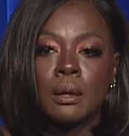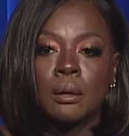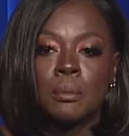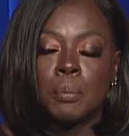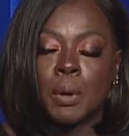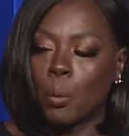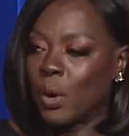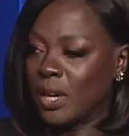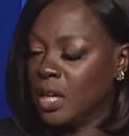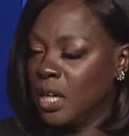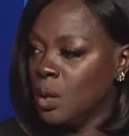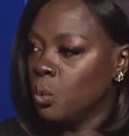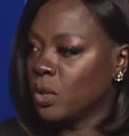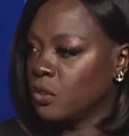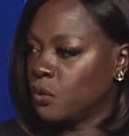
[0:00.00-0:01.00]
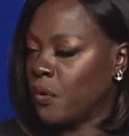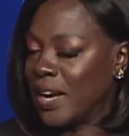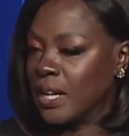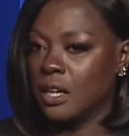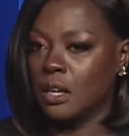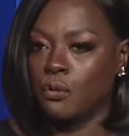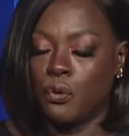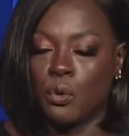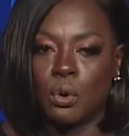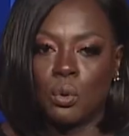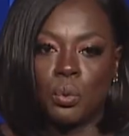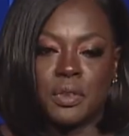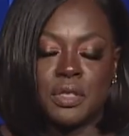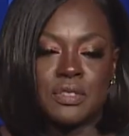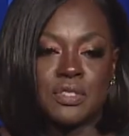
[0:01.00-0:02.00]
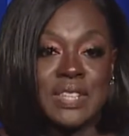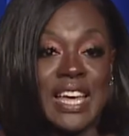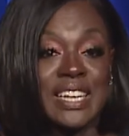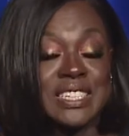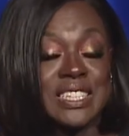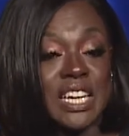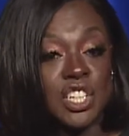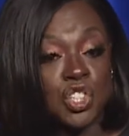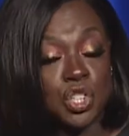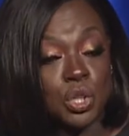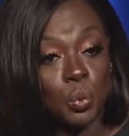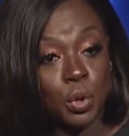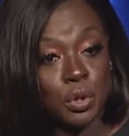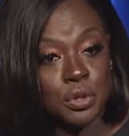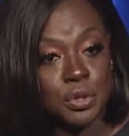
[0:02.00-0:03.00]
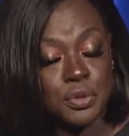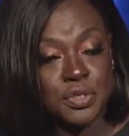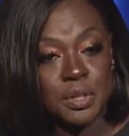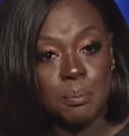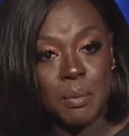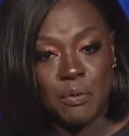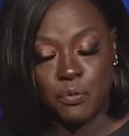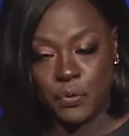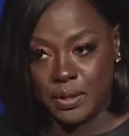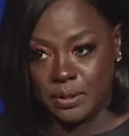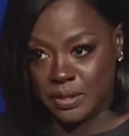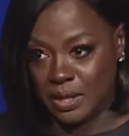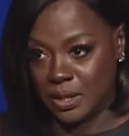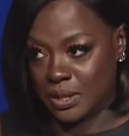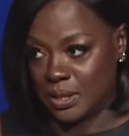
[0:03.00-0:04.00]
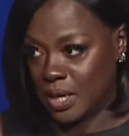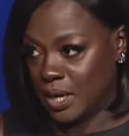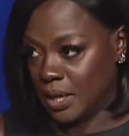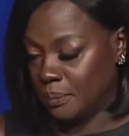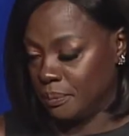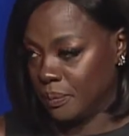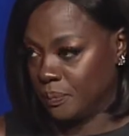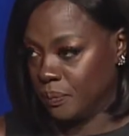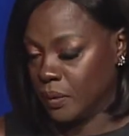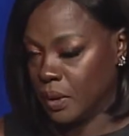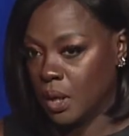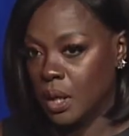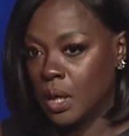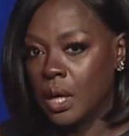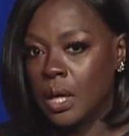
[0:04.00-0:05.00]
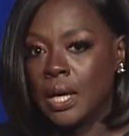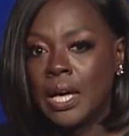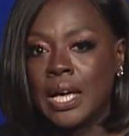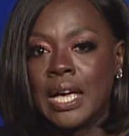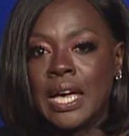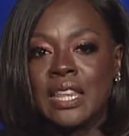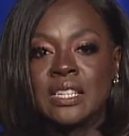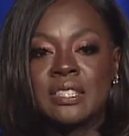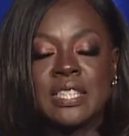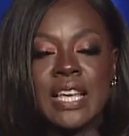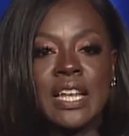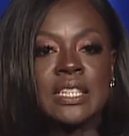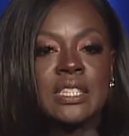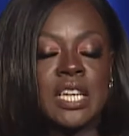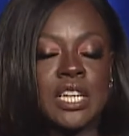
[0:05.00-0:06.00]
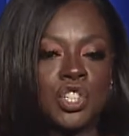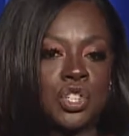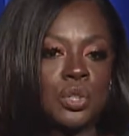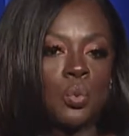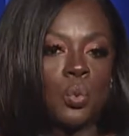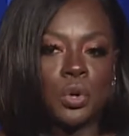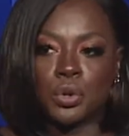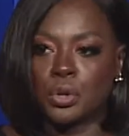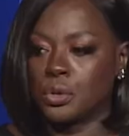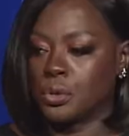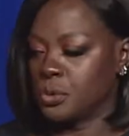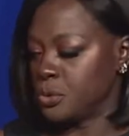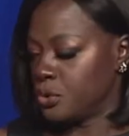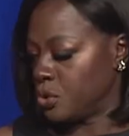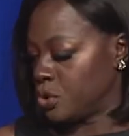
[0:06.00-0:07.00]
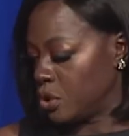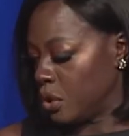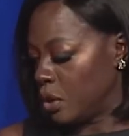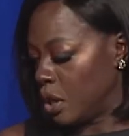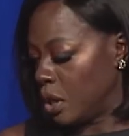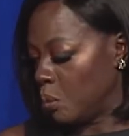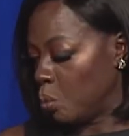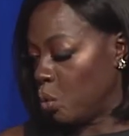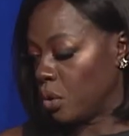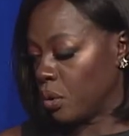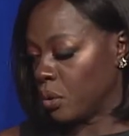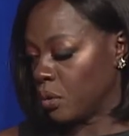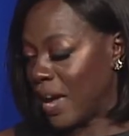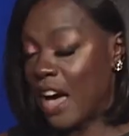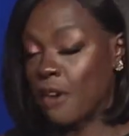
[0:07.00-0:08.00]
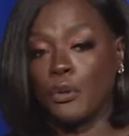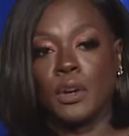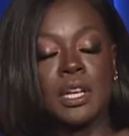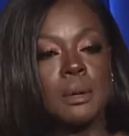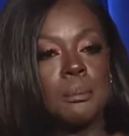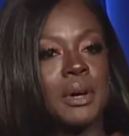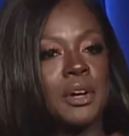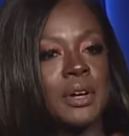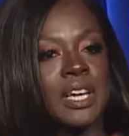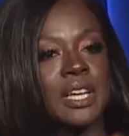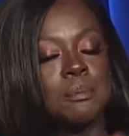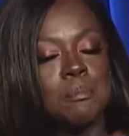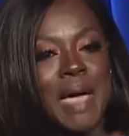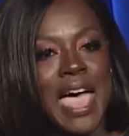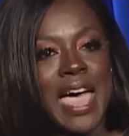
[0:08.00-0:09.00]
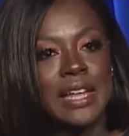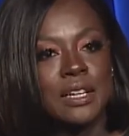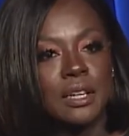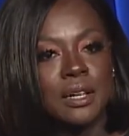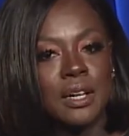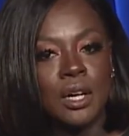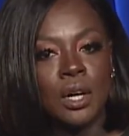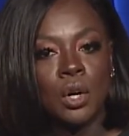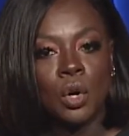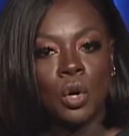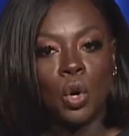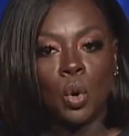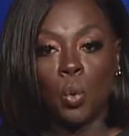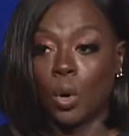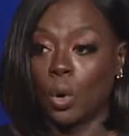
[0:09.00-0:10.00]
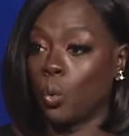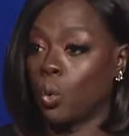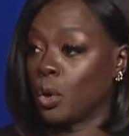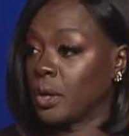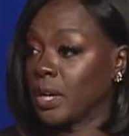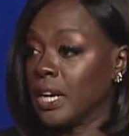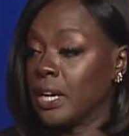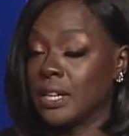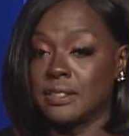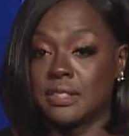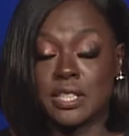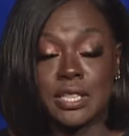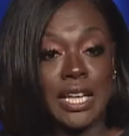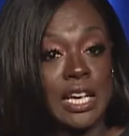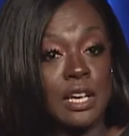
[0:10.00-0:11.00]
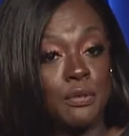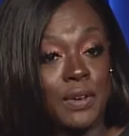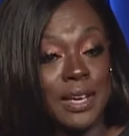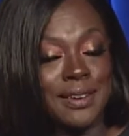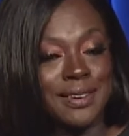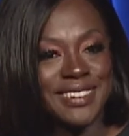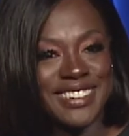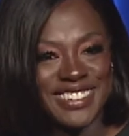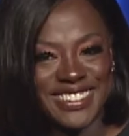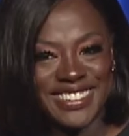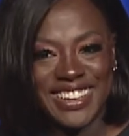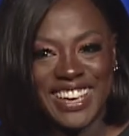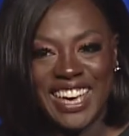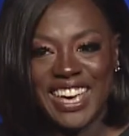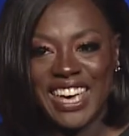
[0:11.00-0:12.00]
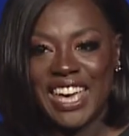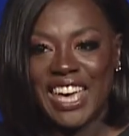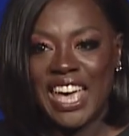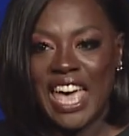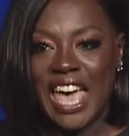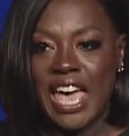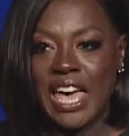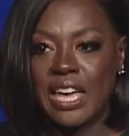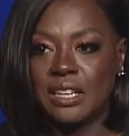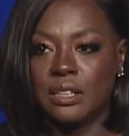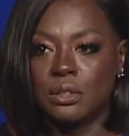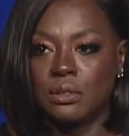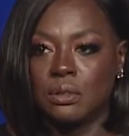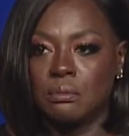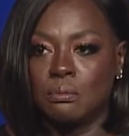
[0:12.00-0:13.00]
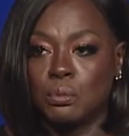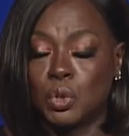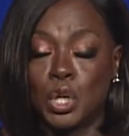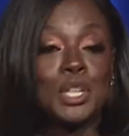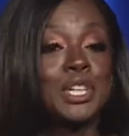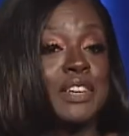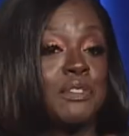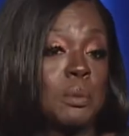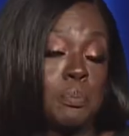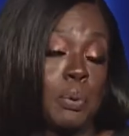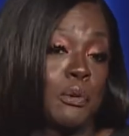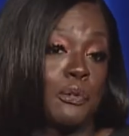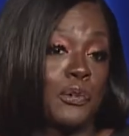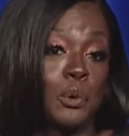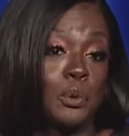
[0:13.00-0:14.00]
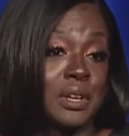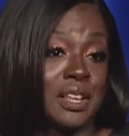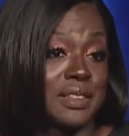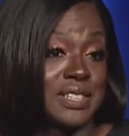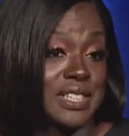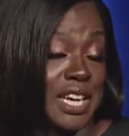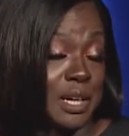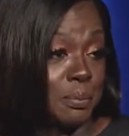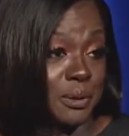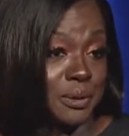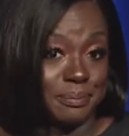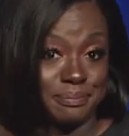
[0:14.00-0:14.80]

But what he was fighting for were the sanitation workers in Memphis at the time. And the sanitation workers were African-American men who were working and slaving and couldn't even put food on the table.